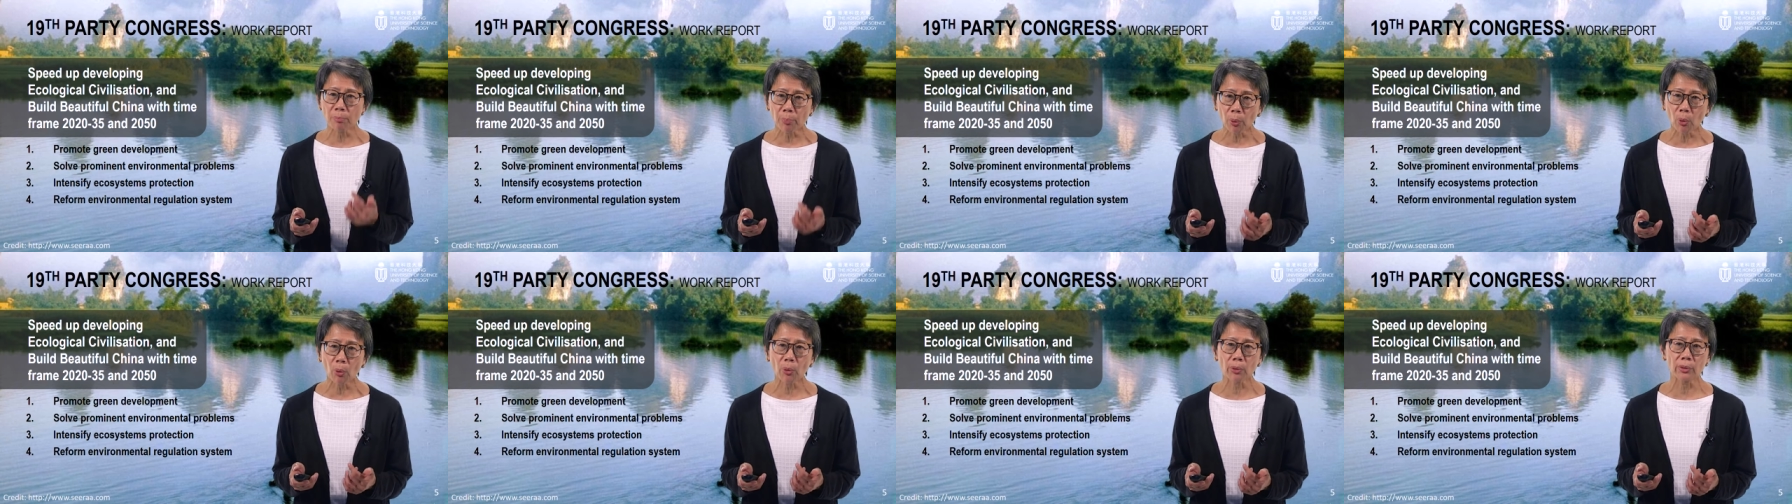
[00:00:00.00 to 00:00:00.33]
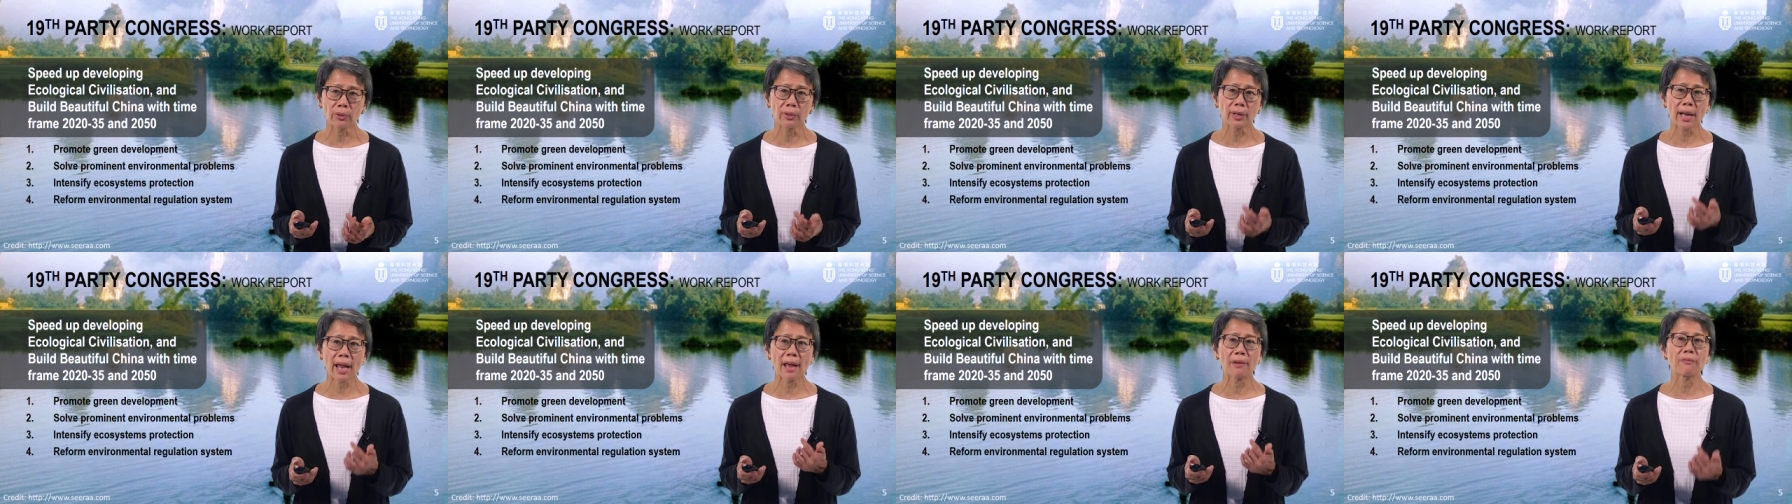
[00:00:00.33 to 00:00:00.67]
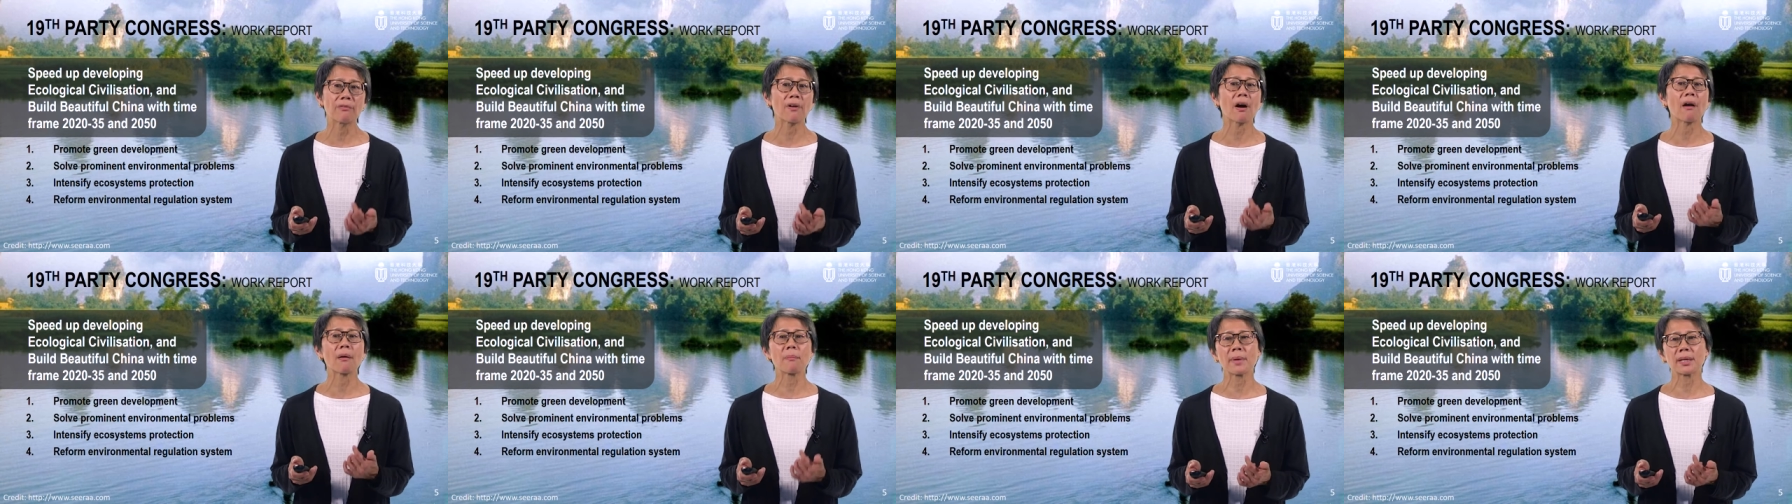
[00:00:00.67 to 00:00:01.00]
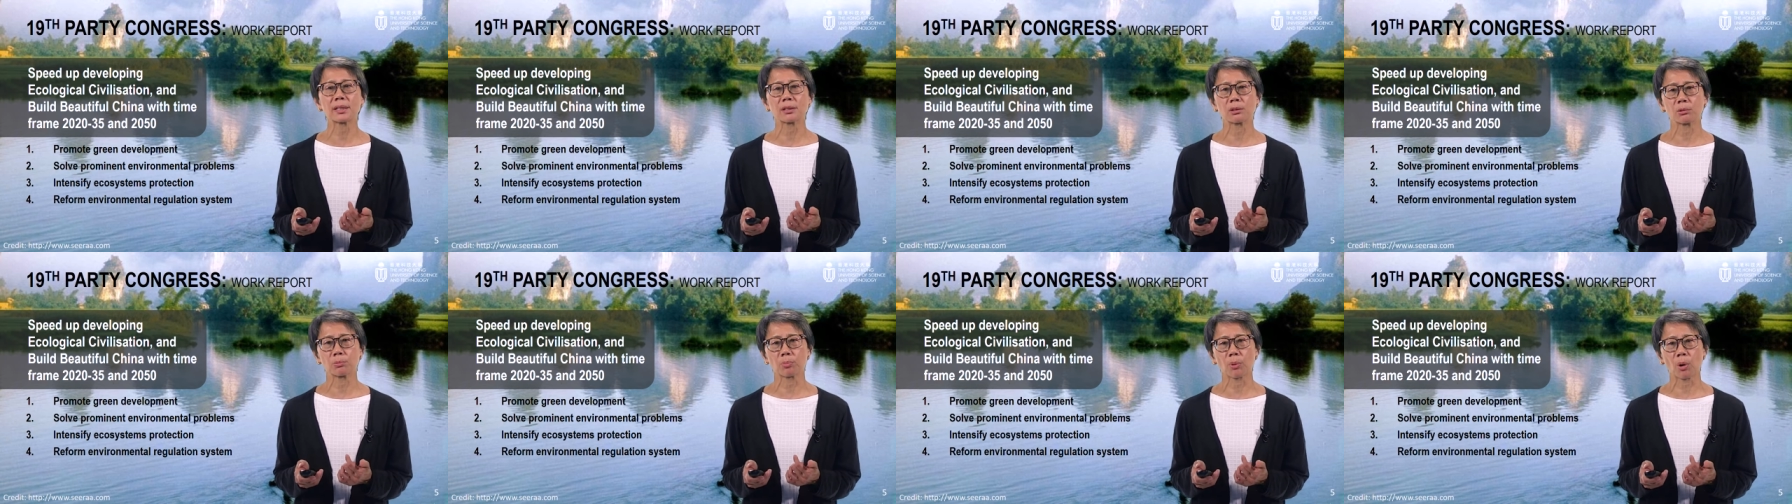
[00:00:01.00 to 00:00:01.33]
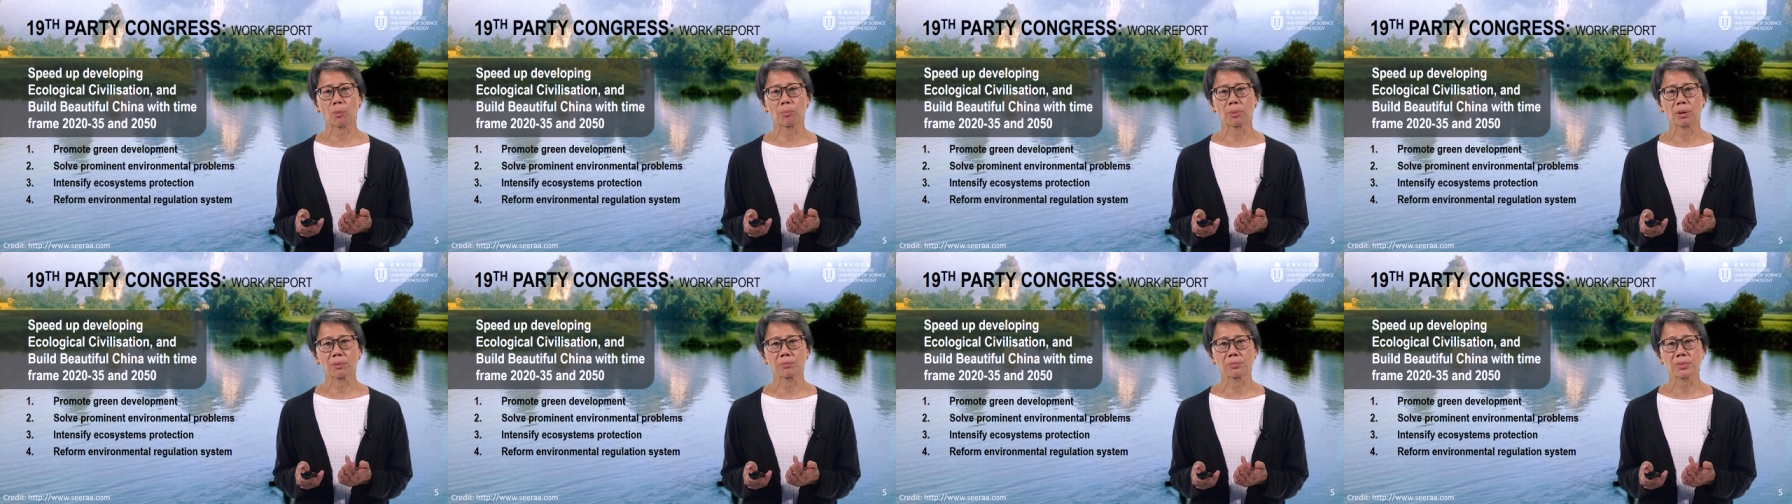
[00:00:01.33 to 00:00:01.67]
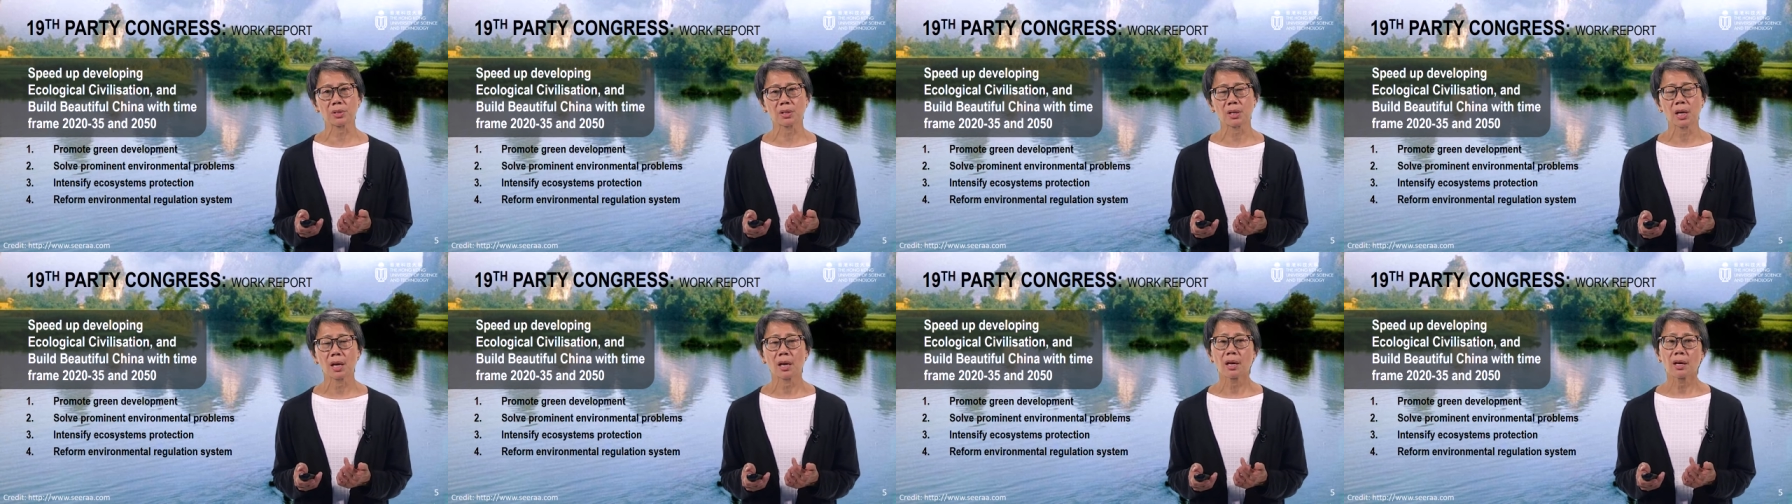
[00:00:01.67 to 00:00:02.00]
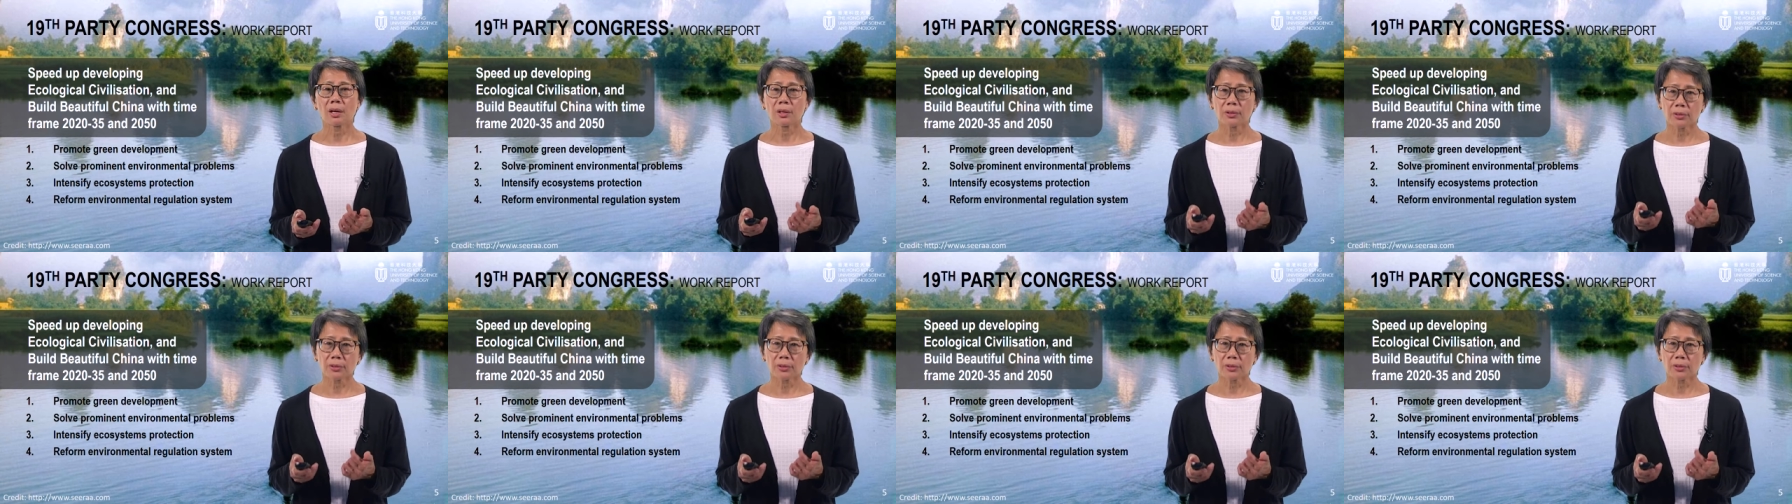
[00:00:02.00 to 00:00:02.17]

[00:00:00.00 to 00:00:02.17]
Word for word: important environmental problems.